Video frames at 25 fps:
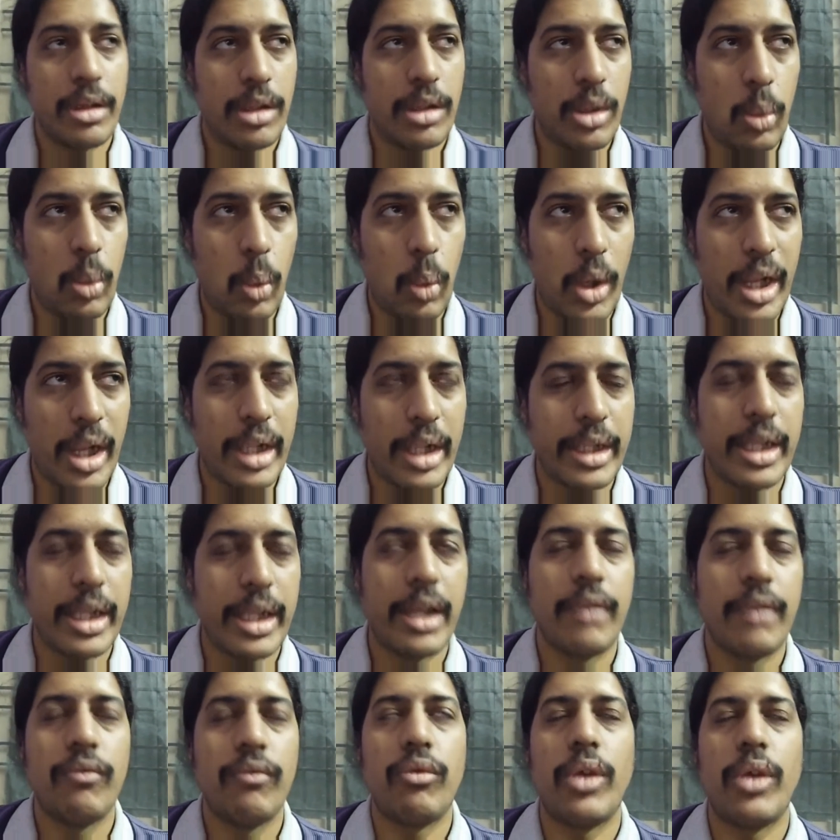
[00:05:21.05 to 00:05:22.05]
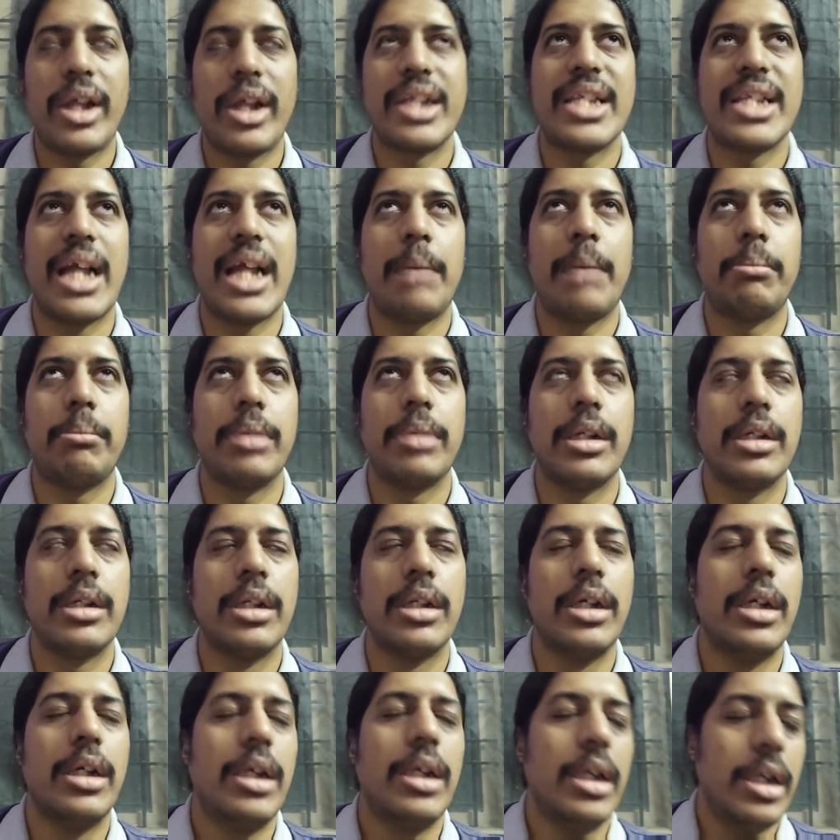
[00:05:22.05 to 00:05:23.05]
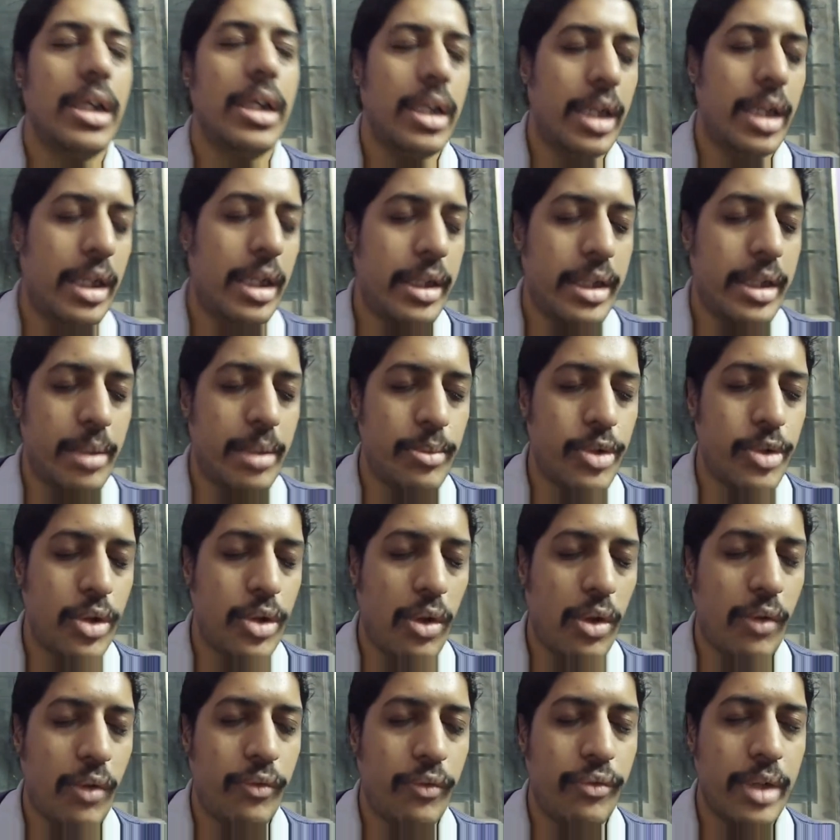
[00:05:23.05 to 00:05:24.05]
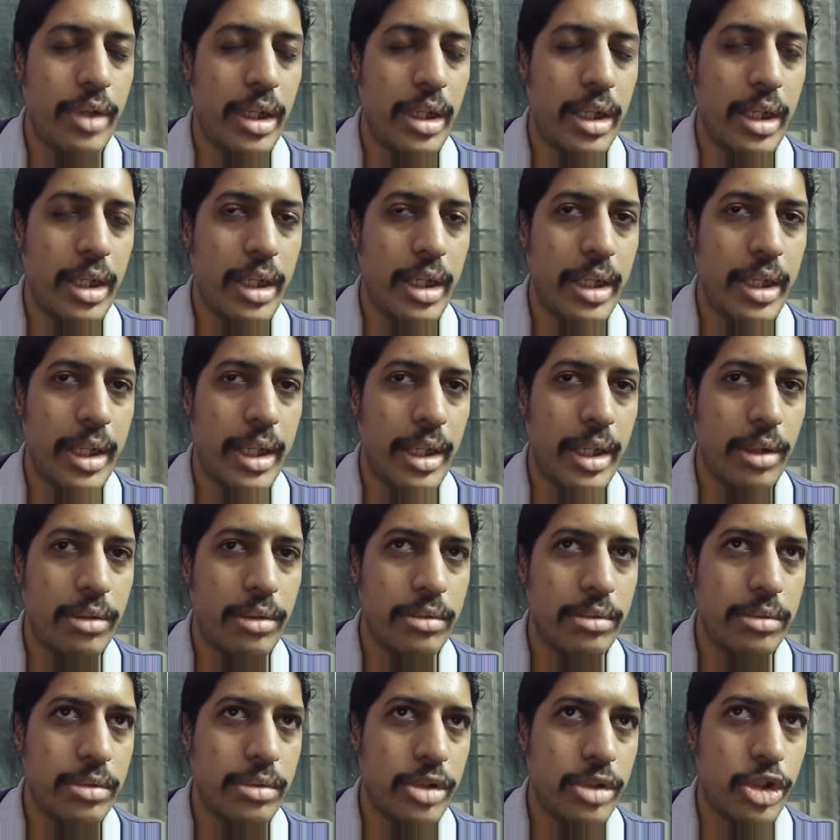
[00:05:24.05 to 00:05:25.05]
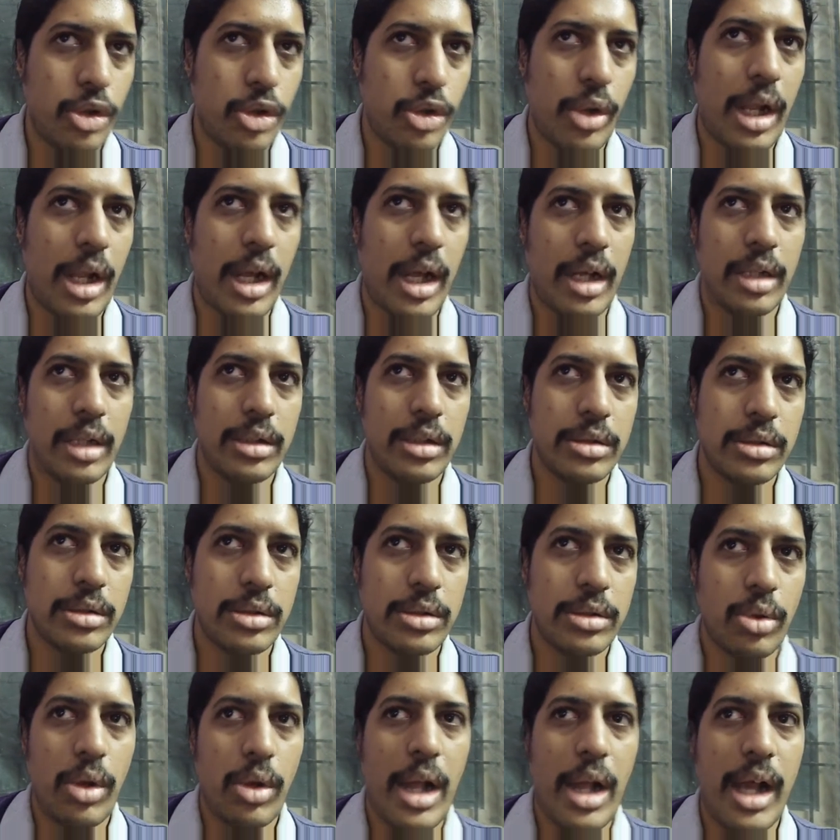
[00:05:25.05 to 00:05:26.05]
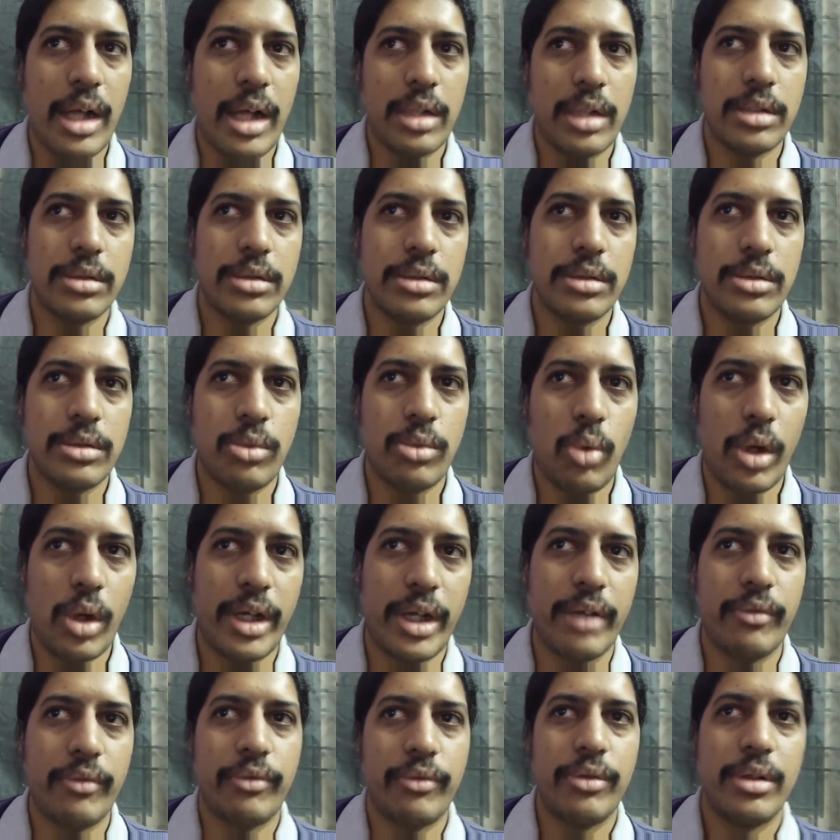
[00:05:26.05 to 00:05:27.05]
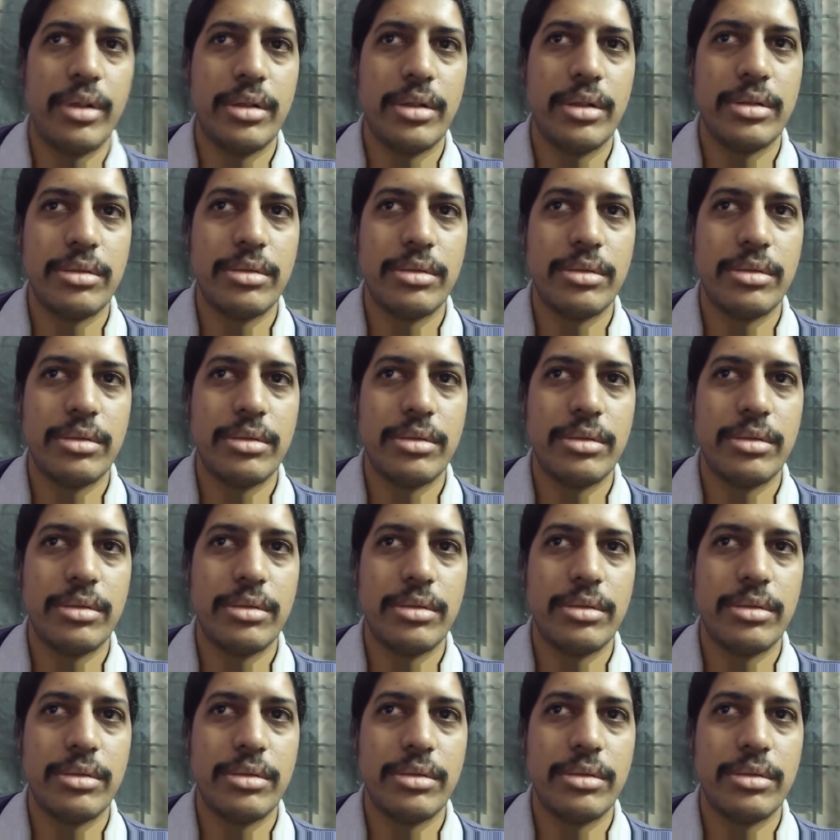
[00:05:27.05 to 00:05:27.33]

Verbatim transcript: What are they? For example, in terms of, uh, you know, should I, could I, what if?